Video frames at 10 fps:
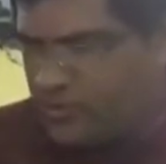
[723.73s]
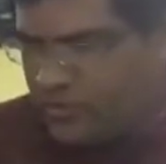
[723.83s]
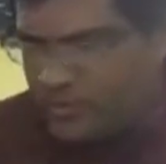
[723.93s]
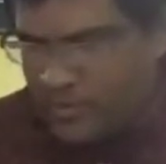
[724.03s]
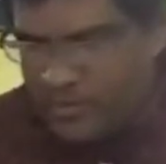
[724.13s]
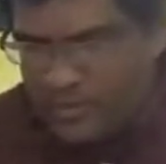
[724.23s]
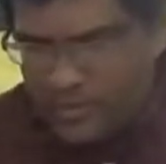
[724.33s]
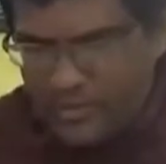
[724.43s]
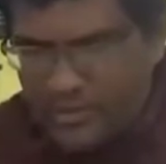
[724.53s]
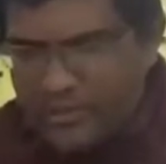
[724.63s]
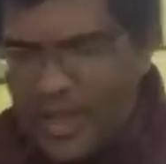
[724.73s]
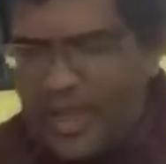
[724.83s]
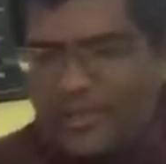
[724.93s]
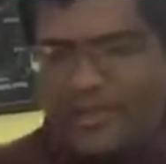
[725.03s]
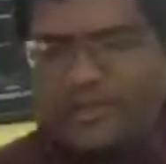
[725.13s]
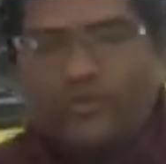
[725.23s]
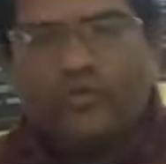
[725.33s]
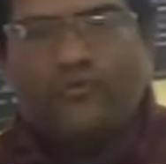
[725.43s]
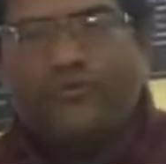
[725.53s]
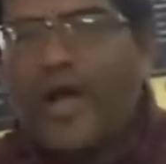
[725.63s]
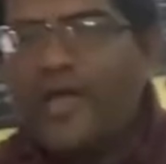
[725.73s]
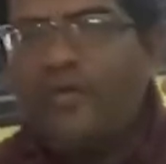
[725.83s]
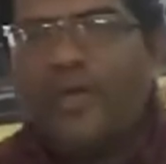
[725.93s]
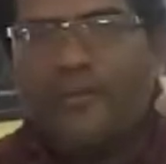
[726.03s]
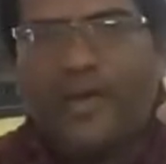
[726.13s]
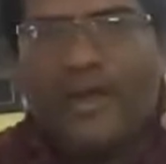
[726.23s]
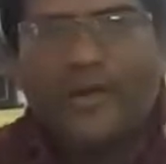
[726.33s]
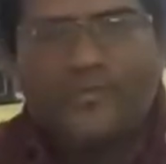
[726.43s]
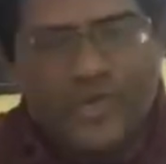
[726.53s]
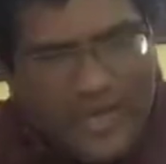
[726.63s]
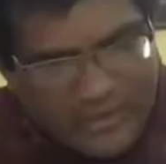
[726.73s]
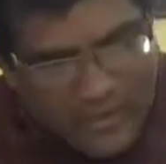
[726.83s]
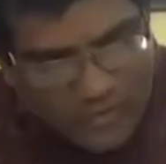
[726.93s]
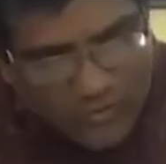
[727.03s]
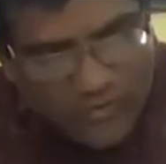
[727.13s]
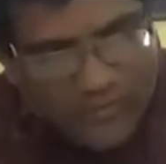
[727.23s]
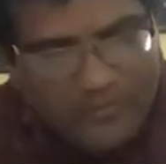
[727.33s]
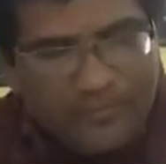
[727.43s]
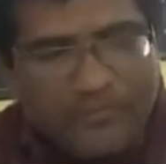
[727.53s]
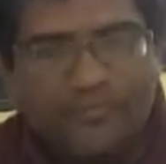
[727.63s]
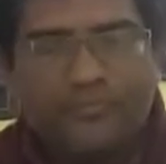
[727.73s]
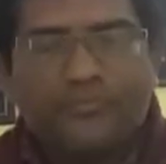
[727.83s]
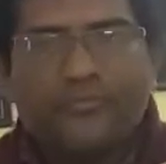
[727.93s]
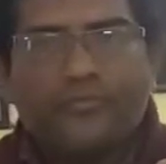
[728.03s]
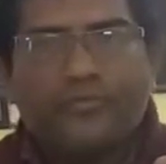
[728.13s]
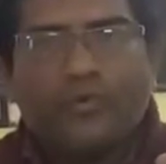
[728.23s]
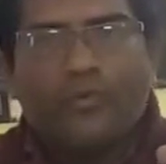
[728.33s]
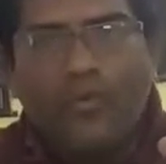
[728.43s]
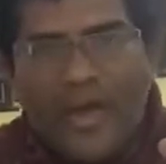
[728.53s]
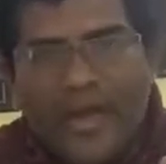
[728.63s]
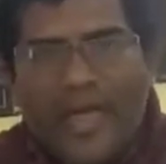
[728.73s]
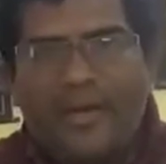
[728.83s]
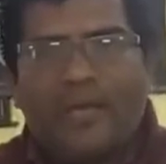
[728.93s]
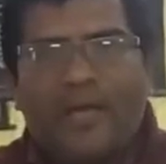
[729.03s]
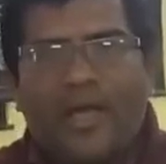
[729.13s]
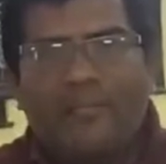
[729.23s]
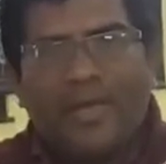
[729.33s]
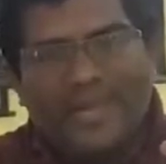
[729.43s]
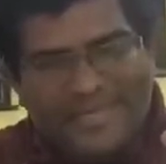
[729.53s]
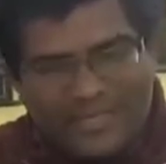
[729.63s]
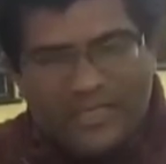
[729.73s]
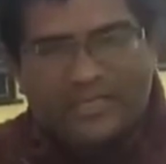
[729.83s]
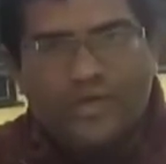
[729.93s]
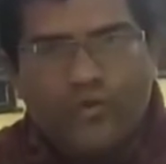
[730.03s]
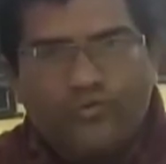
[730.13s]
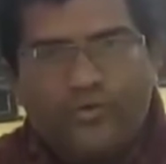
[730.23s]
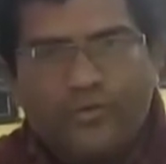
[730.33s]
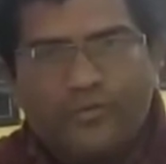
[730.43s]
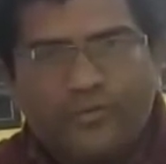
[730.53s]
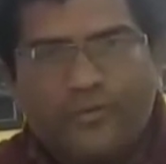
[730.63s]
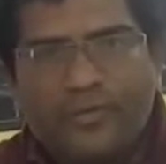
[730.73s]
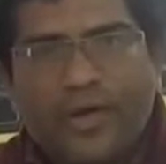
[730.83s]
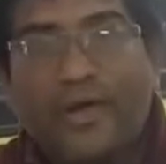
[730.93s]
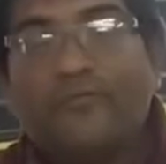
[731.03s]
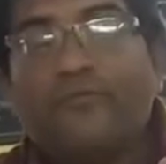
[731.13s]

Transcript: tube, in this first test tube, 5 ml of starch solution, 1 ml of NaCl solution, and